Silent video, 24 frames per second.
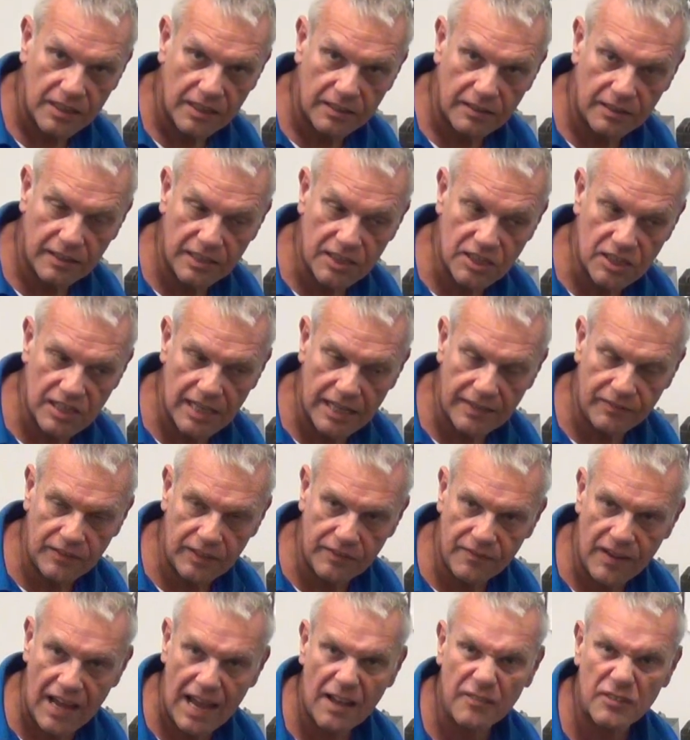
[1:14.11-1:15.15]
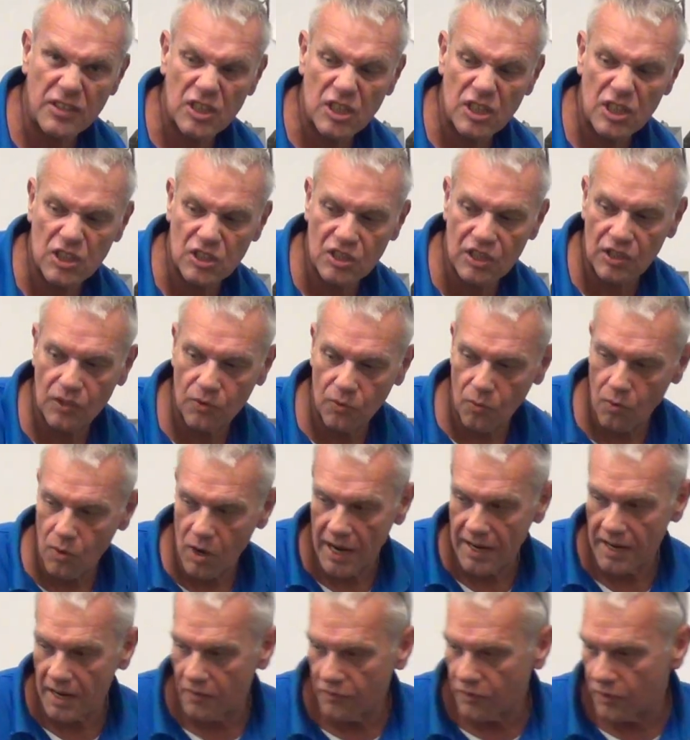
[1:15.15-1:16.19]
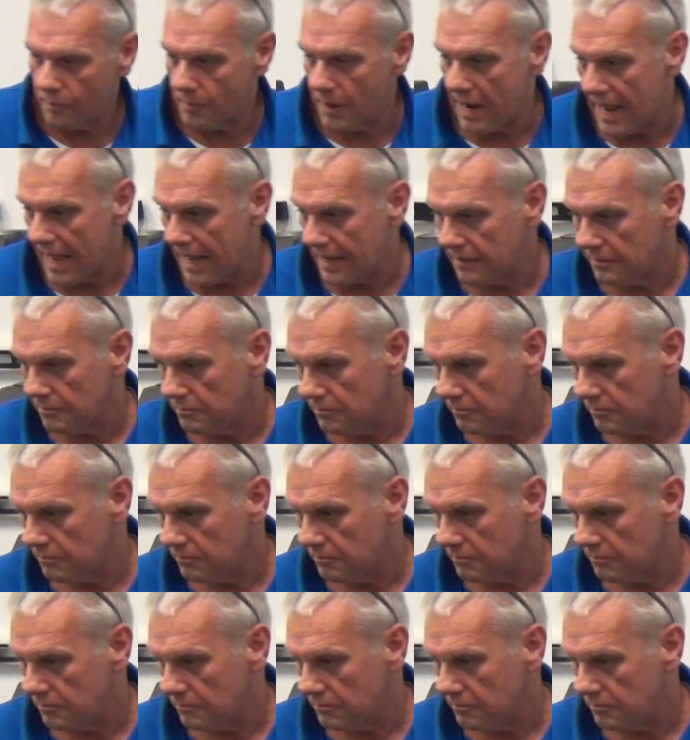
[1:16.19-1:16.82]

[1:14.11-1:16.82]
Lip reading: This safety valve is hissing right off the bat.